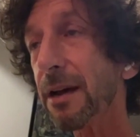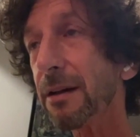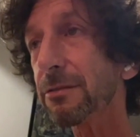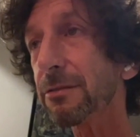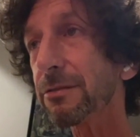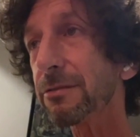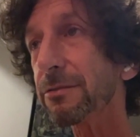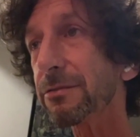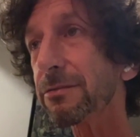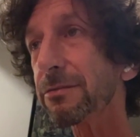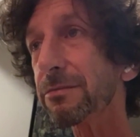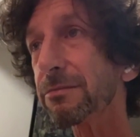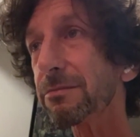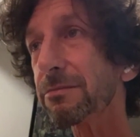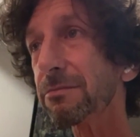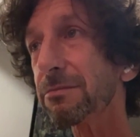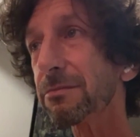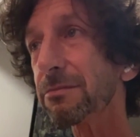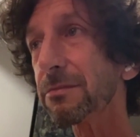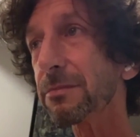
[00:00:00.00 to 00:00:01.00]
have
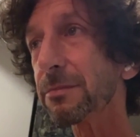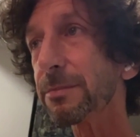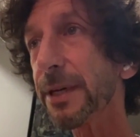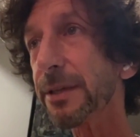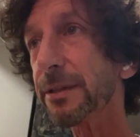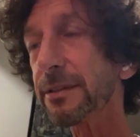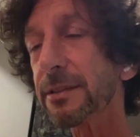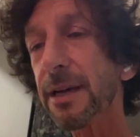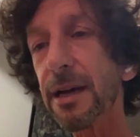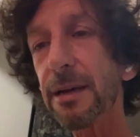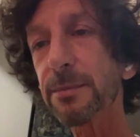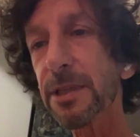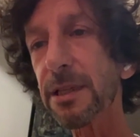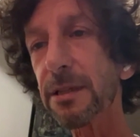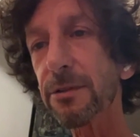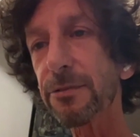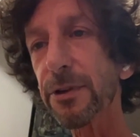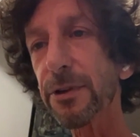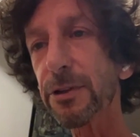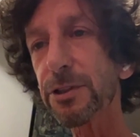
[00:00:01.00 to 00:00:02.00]
better times
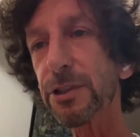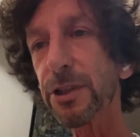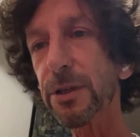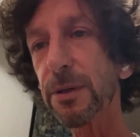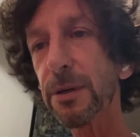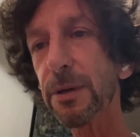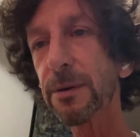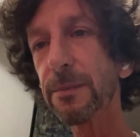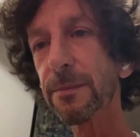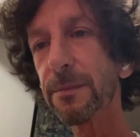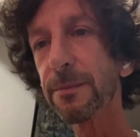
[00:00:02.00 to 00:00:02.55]
in the future.